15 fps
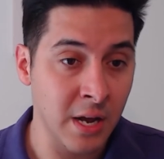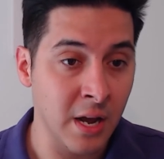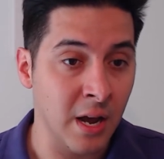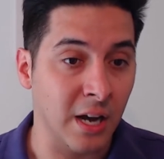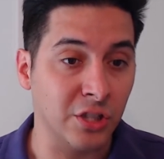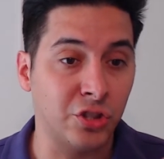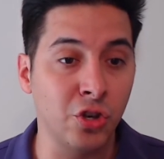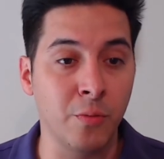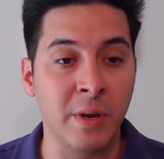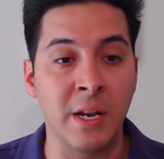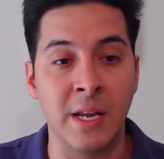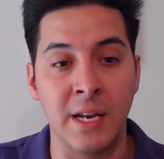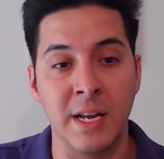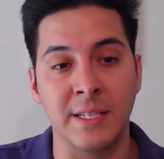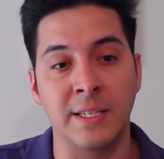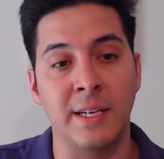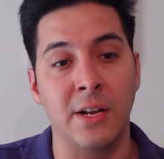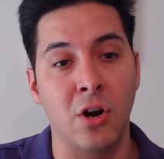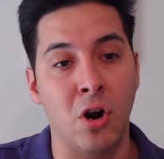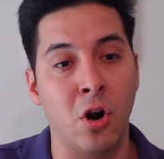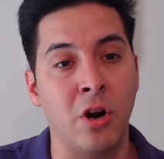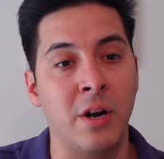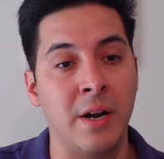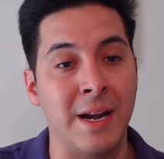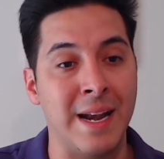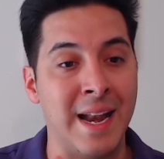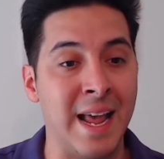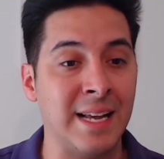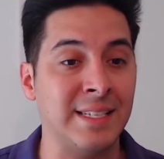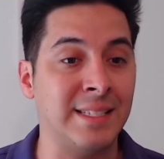assuming he doesn't get hurt
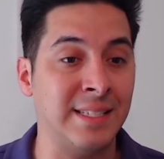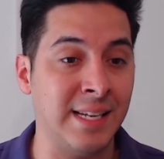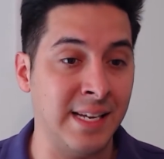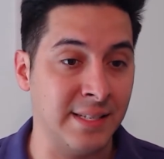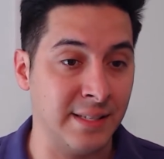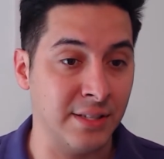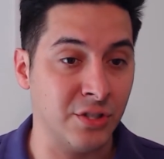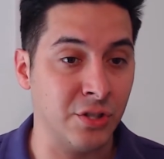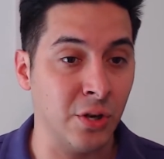next season.